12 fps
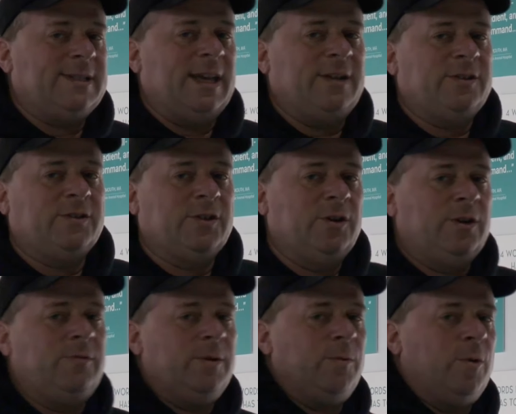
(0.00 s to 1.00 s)
stages,
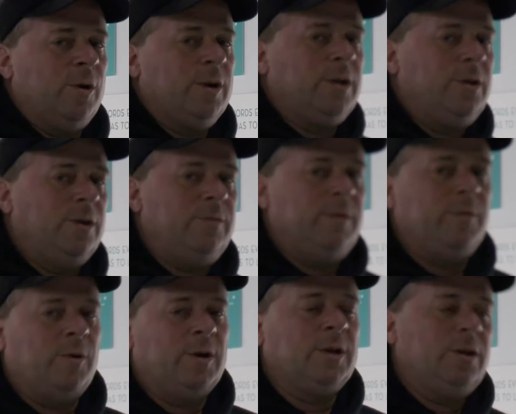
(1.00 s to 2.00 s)
good, reward, good,
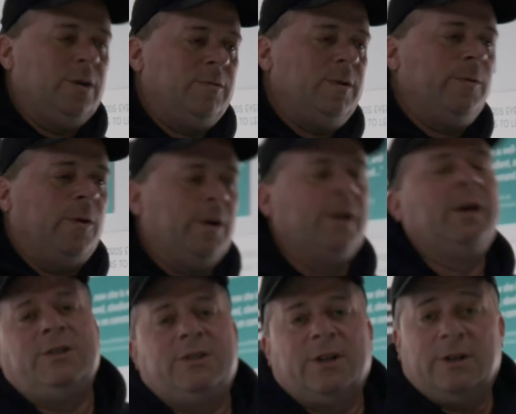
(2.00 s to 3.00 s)
reward, good, reward.
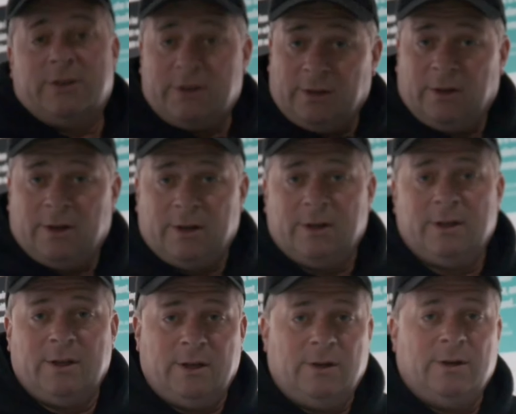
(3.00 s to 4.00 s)
She starts to learn
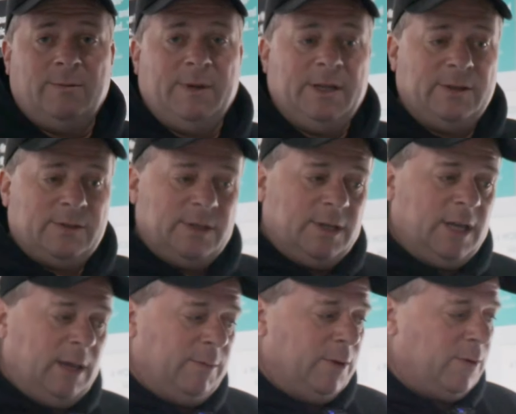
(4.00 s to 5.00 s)
good means
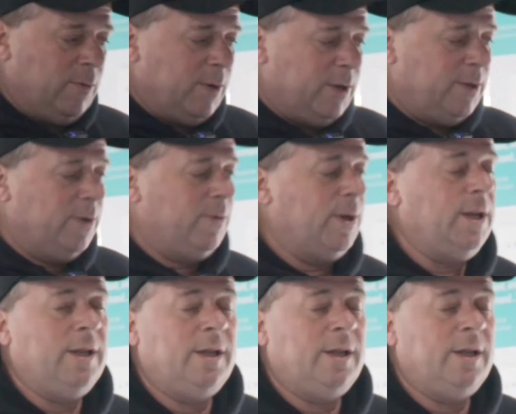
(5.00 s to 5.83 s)
keep doing what you're doing.